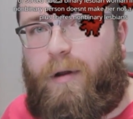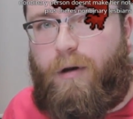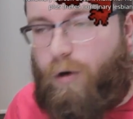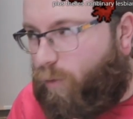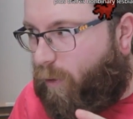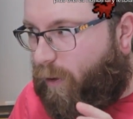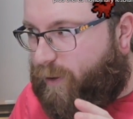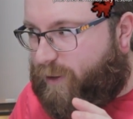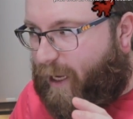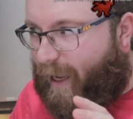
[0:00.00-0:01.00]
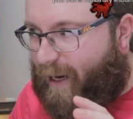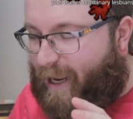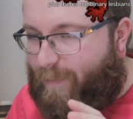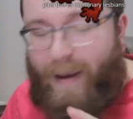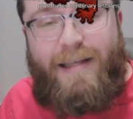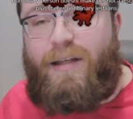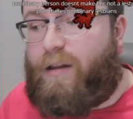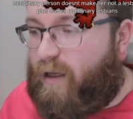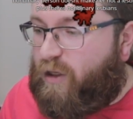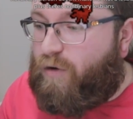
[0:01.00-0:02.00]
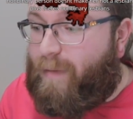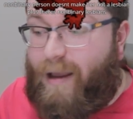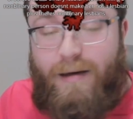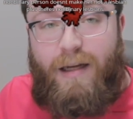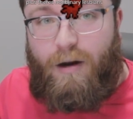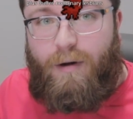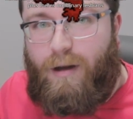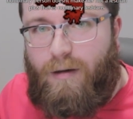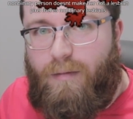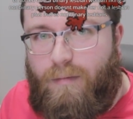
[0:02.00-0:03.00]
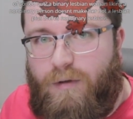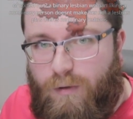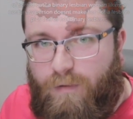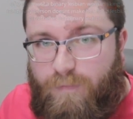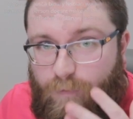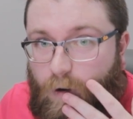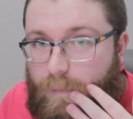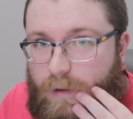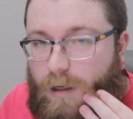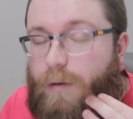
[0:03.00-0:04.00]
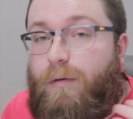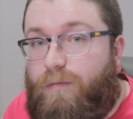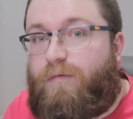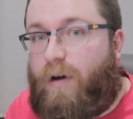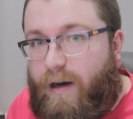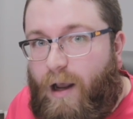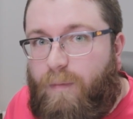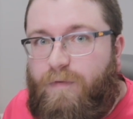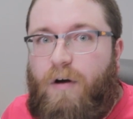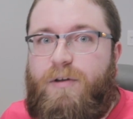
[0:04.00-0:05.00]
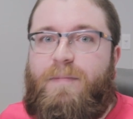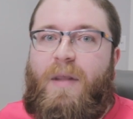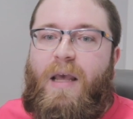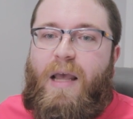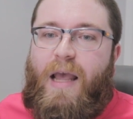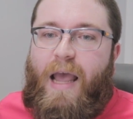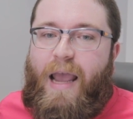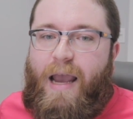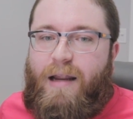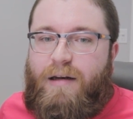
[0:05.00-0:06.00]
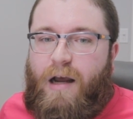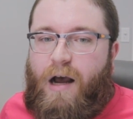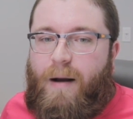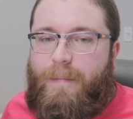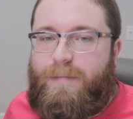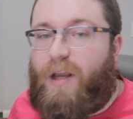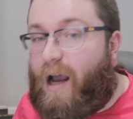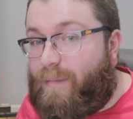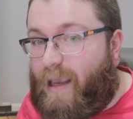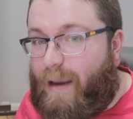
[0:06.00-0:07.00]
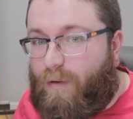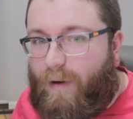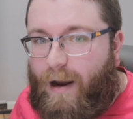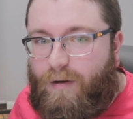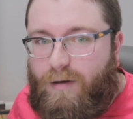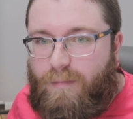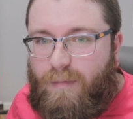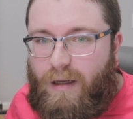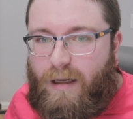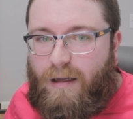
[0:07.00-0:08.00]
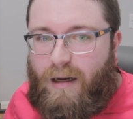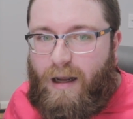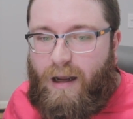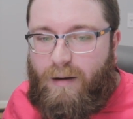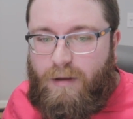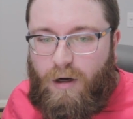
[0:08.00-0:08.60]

who works at basically a humanitarian sort of firm. You know, they're trying to help folks. And time came around in a